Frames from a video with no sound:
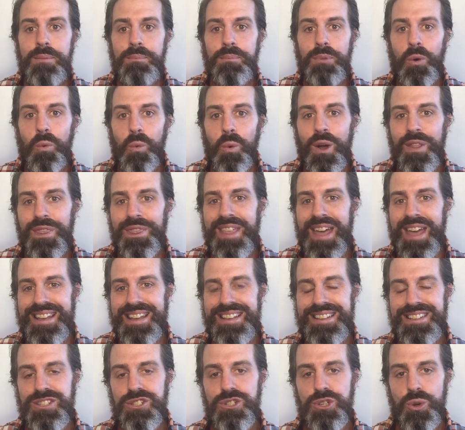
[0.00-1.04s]
But what
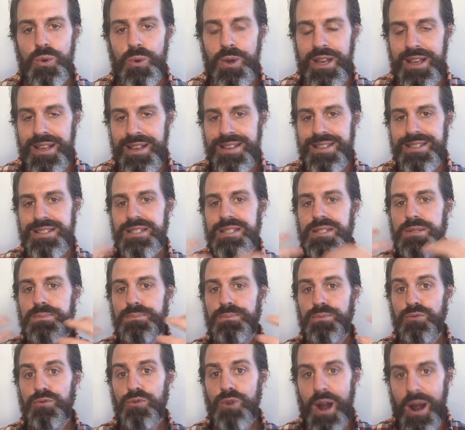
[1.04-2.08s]
is doing is
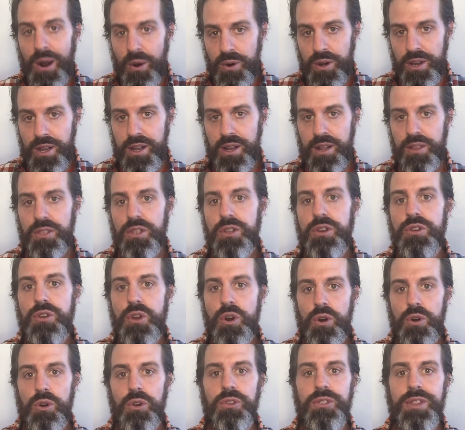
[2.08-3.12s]
sprouting the
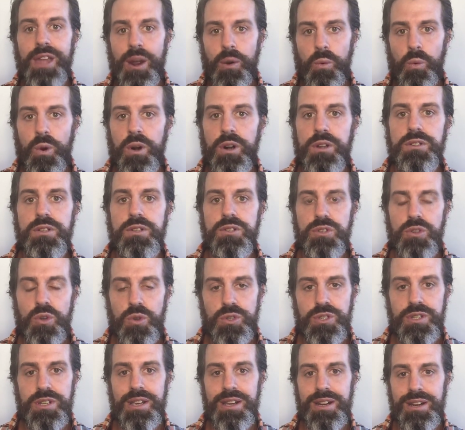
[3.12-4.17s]
neural networks
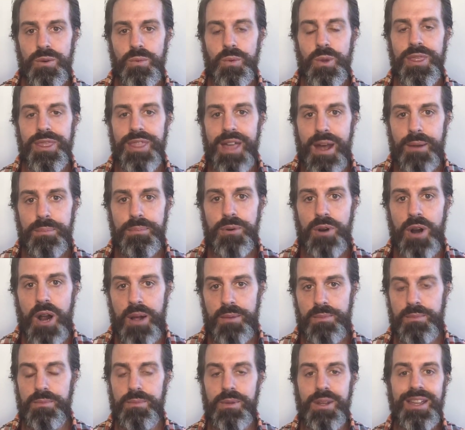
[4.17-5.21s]
associated with that
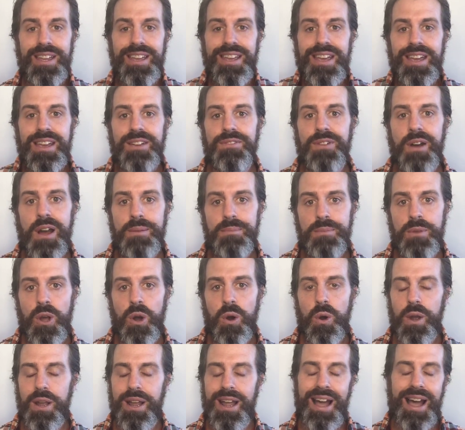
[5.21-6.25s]
problem. If I'm
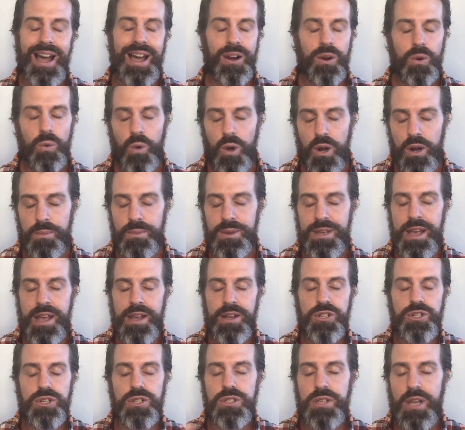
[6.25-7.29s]
going, I don't want to be
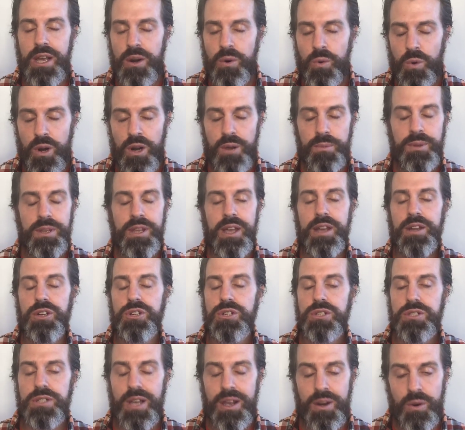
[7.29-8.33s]
anxious, I don't want to be
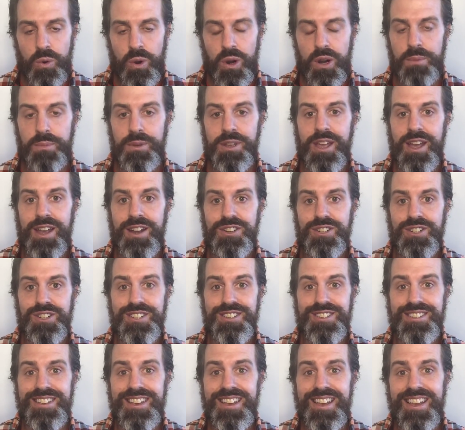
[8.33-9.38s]
anxious, I don't want to be
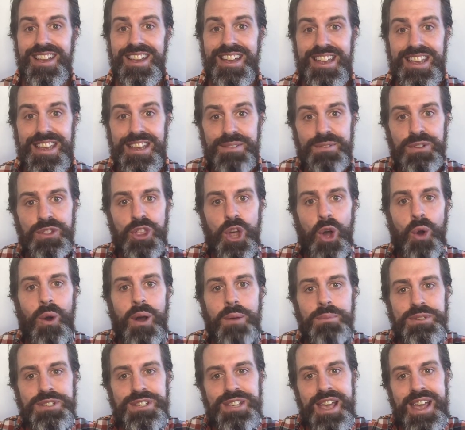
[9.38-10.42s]
anxious, even though
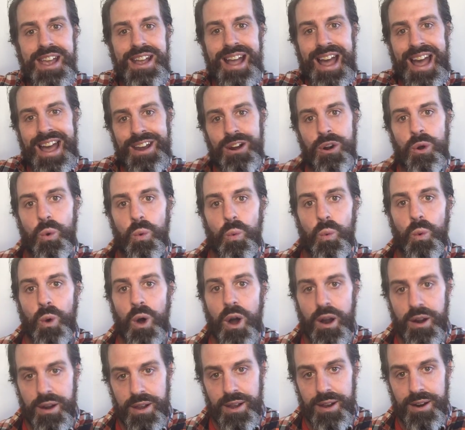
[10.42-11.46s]
I'm saying I don't
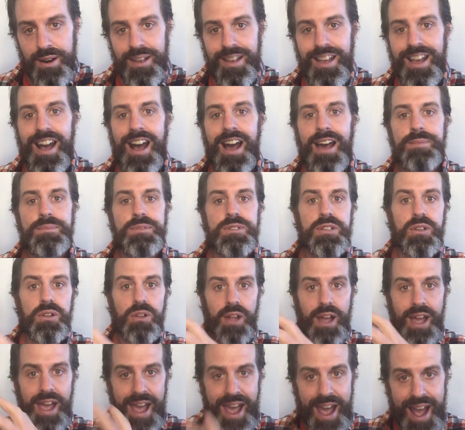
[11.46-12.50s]
want it, I'm
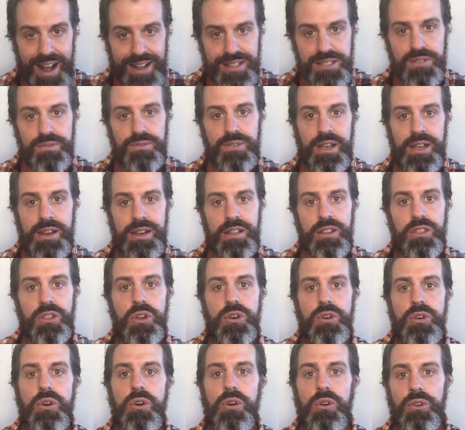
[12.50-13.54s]
still activating the
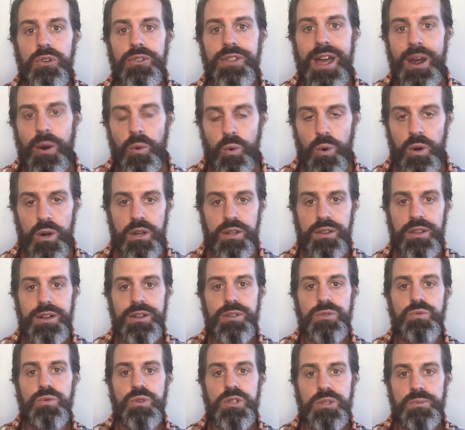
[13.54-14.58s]
neural network that
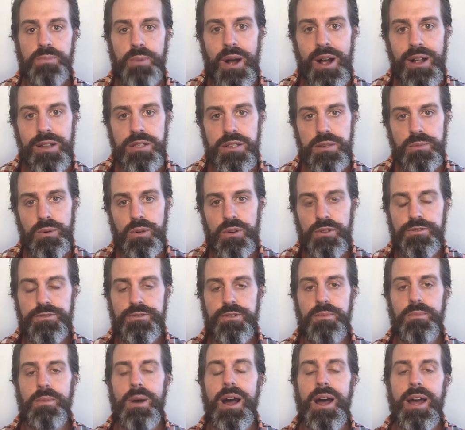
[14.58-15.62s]
is responsible
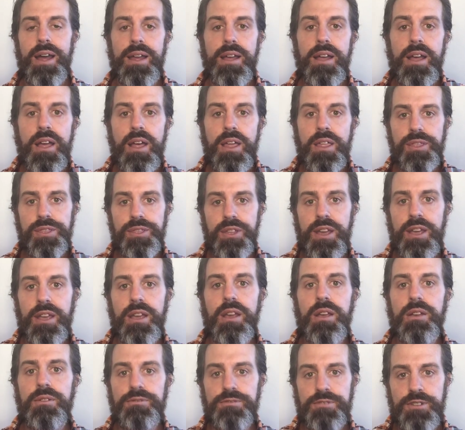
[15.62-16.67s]
for my
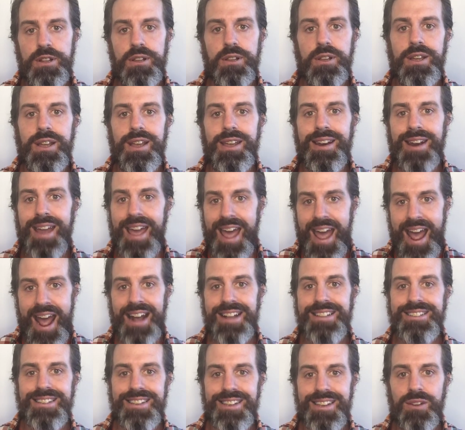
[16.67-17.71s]
thinking, feeling, and
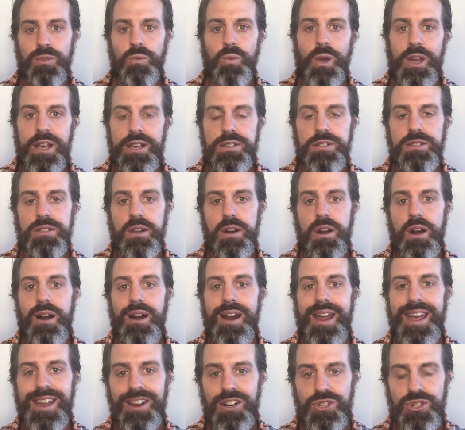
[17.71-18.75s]
acting in ways that are
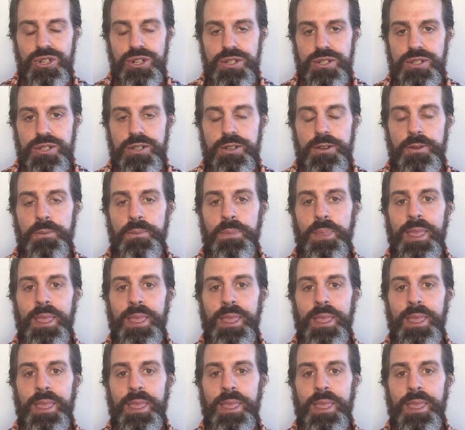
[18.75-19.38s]
anxious.